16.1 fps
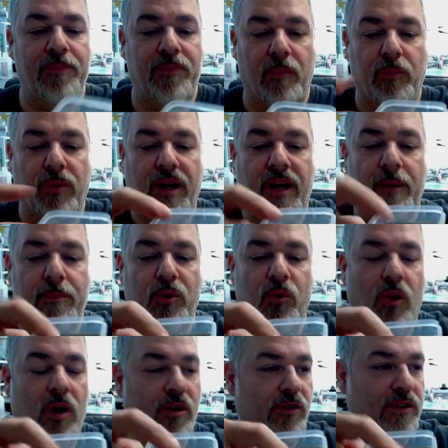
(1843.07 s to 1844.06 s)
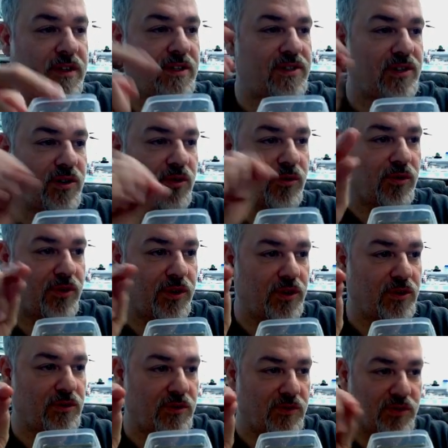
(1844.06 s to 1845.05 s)
But I put water in this in order to
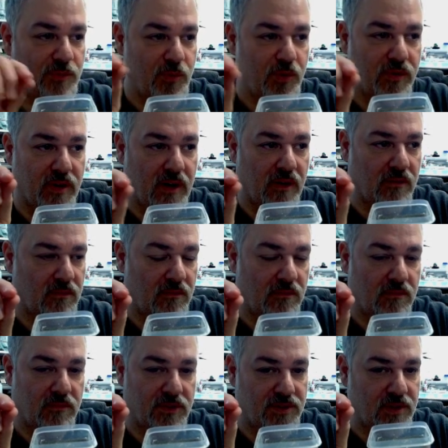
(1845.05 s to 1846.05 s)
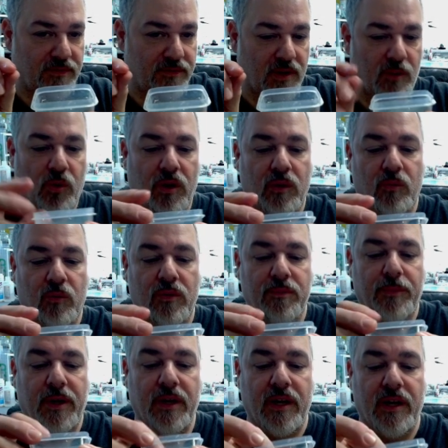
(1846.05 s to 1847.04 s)
use to smooth out the stuff that I'm working with
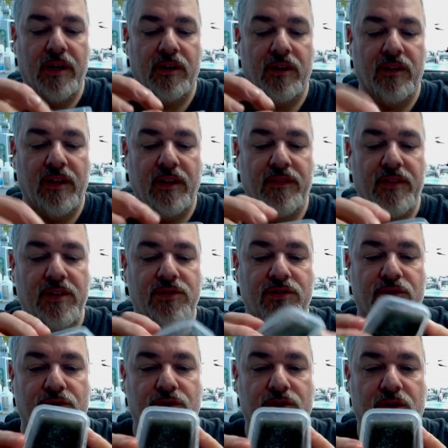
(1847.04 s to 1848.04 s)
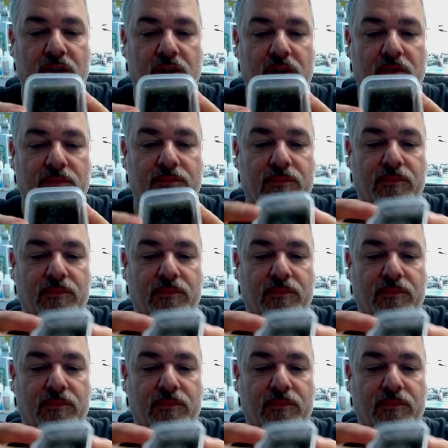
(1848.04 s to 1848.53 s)
putty, and these are